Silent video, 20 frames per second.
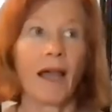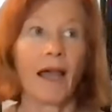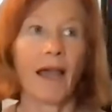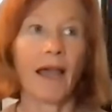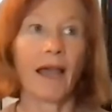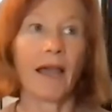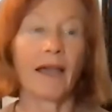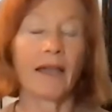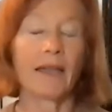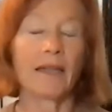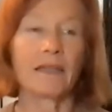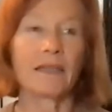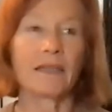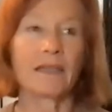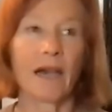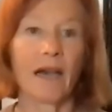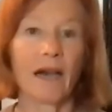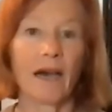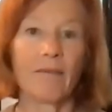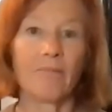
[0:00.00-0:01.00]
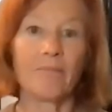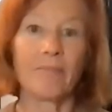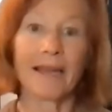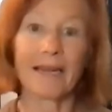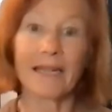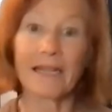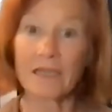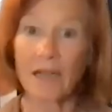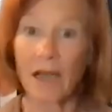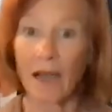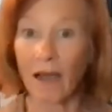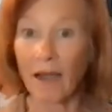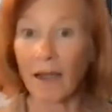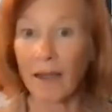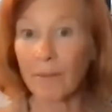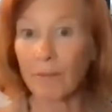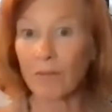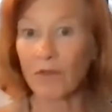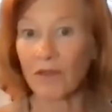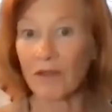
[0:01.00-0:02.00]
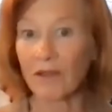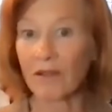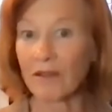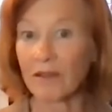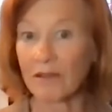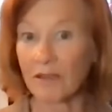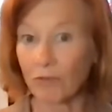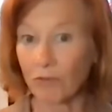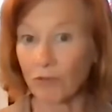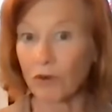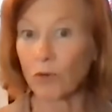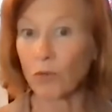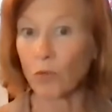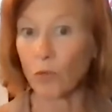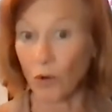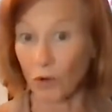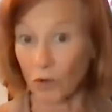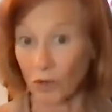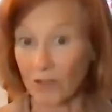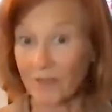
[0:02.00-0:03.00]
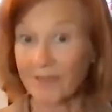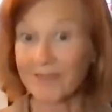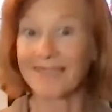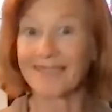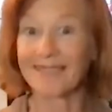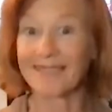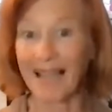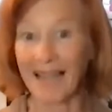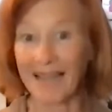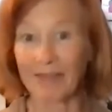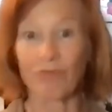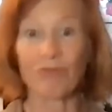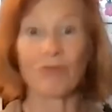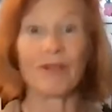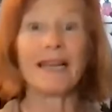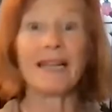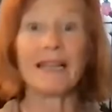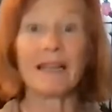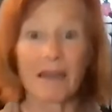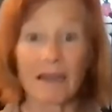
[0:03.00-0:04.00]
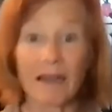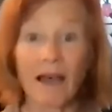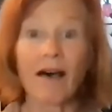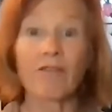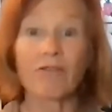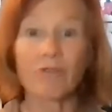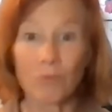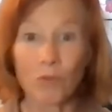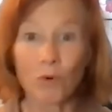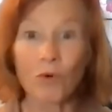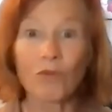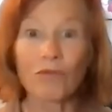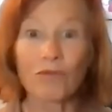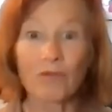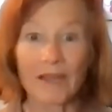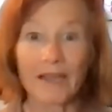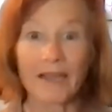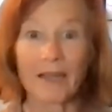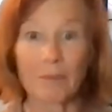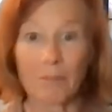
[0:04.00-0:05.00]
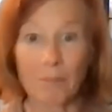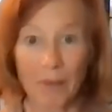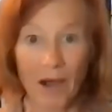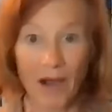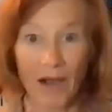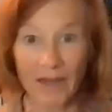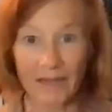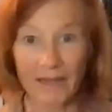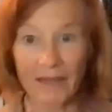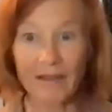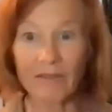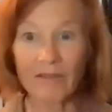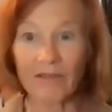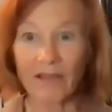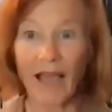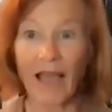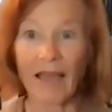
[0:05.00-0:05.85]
And uh, many times in the different worlds, as I really love moving and bodies,